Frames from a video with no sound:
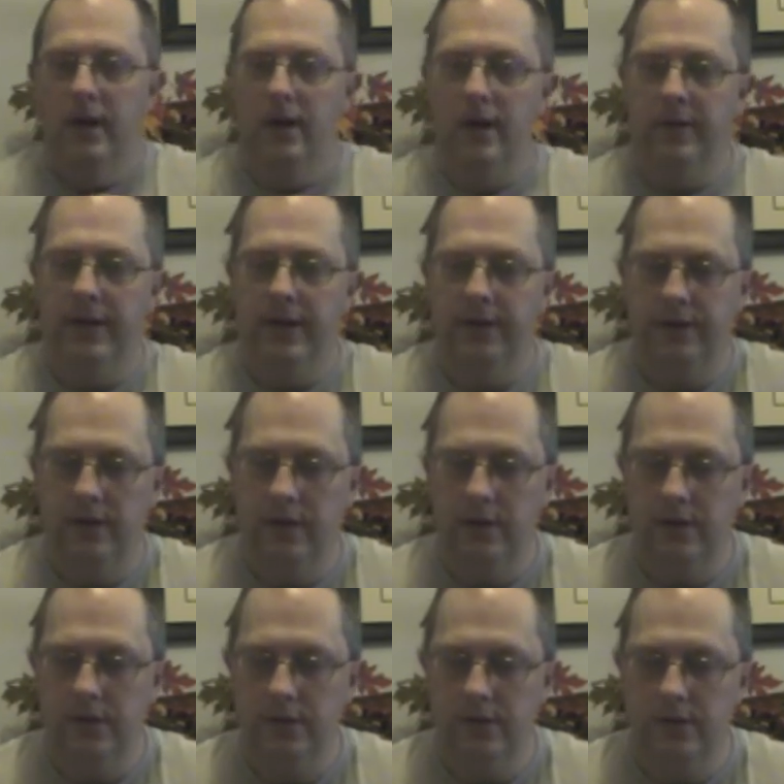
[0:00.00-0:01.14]
And this
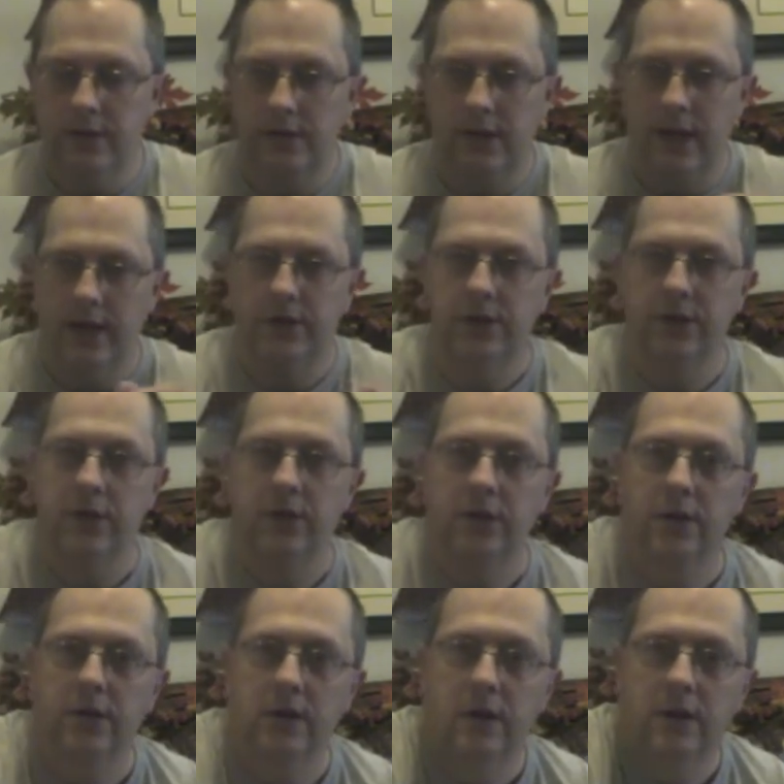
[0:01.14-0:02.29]
looks just like sugar.
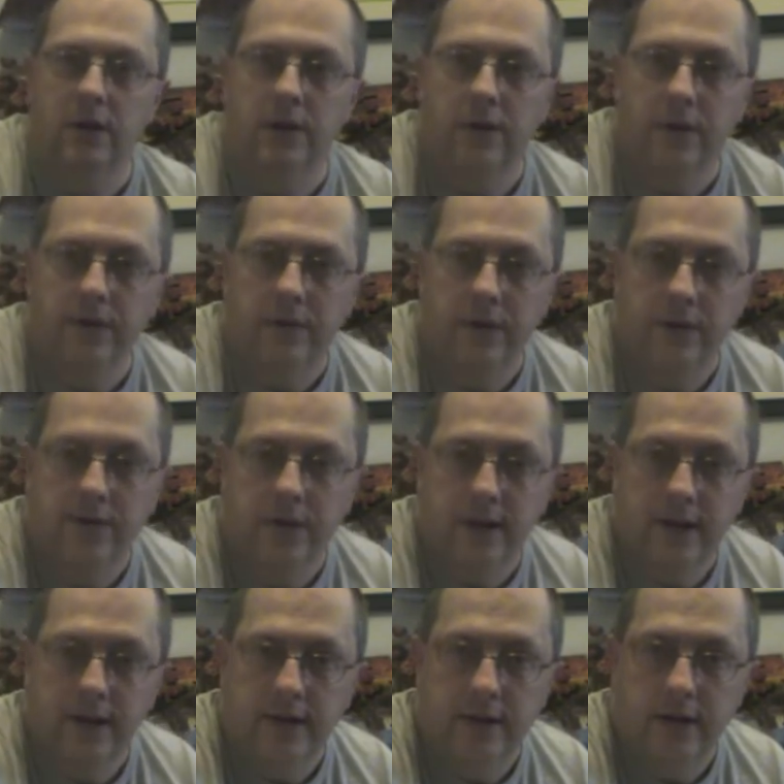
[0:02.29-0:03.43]
I don't know if you can see
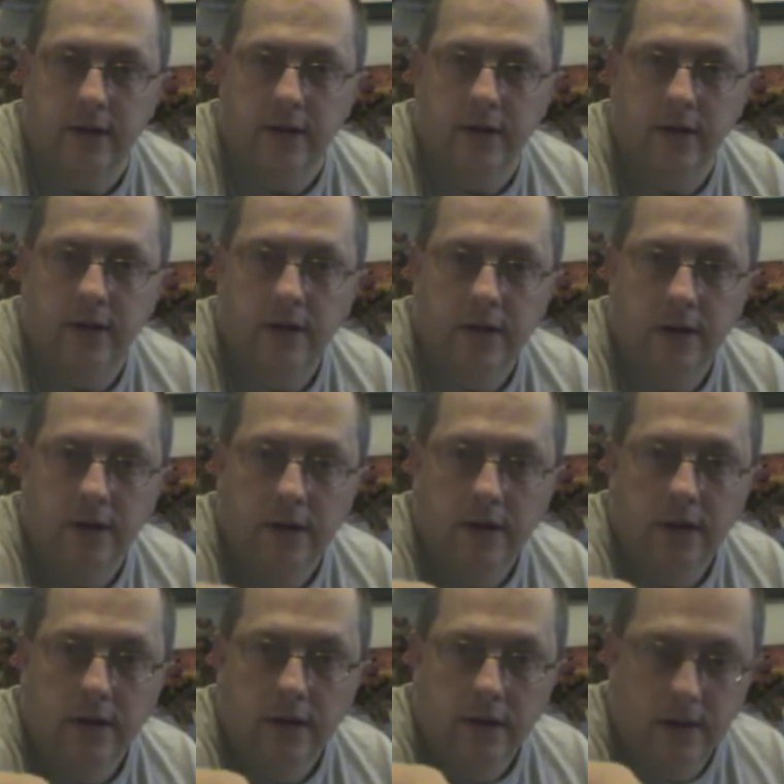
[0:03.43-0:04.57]
that there.
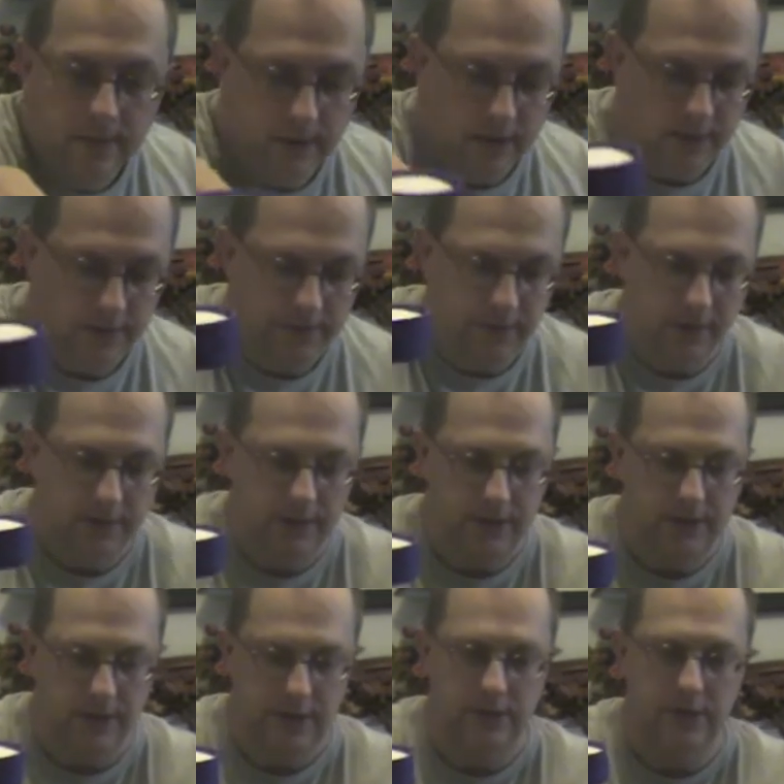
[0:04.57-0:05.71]
It looks pretty
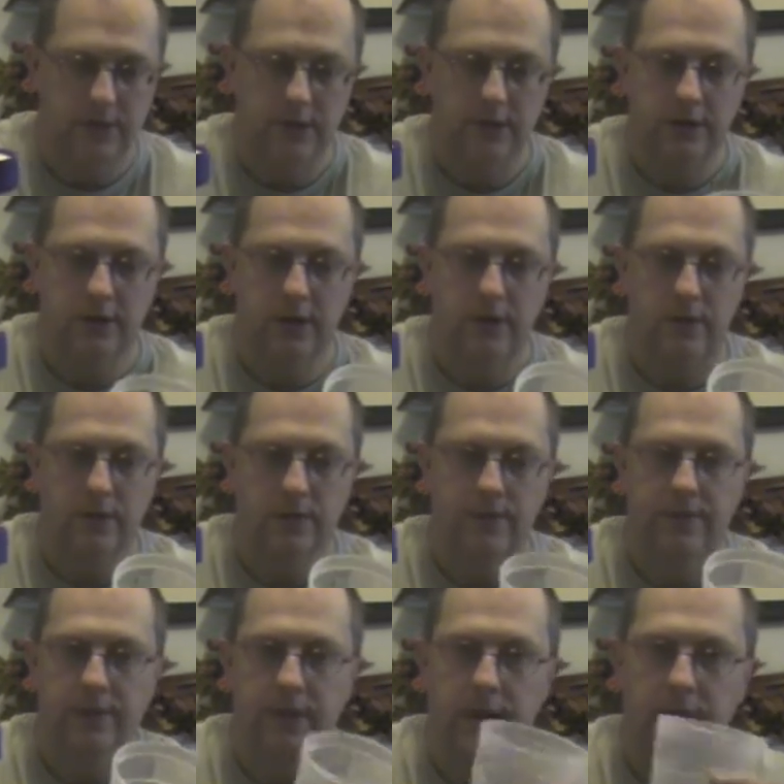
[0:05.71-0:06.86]
much like sugar, so
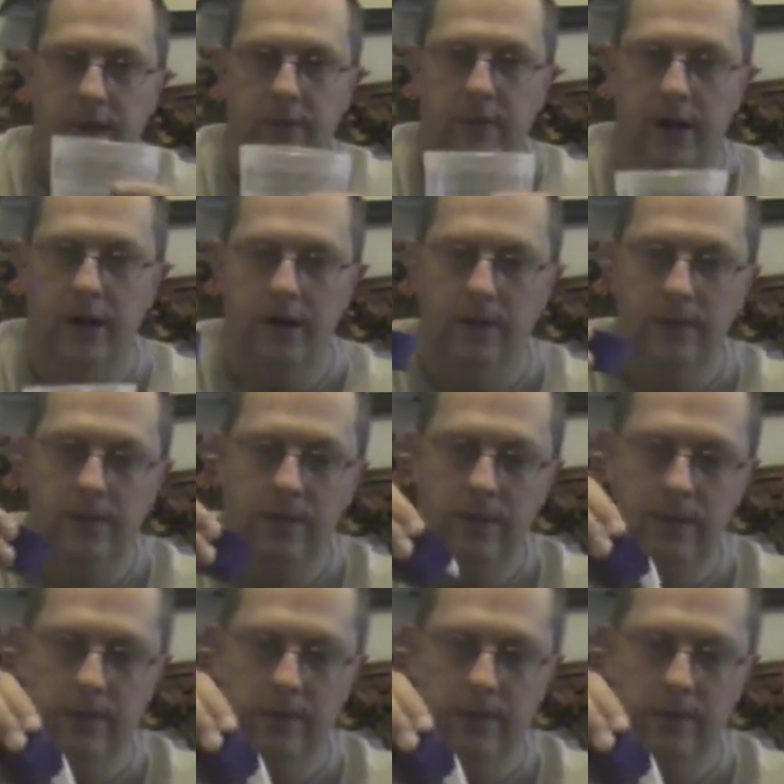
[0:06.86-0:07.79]
in we go.